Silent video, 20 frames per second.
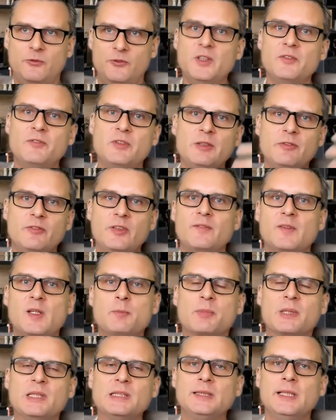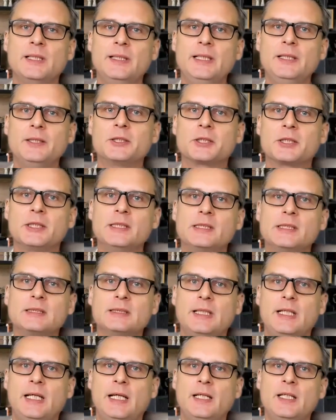50%
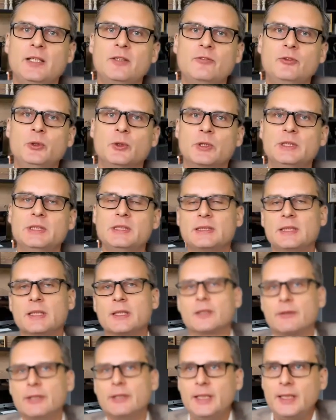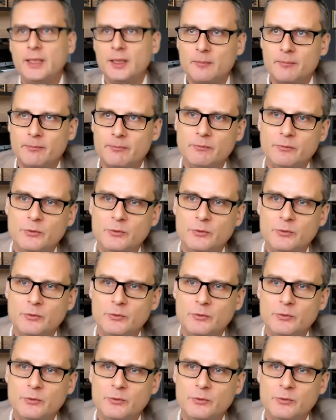interest, and if you disagree,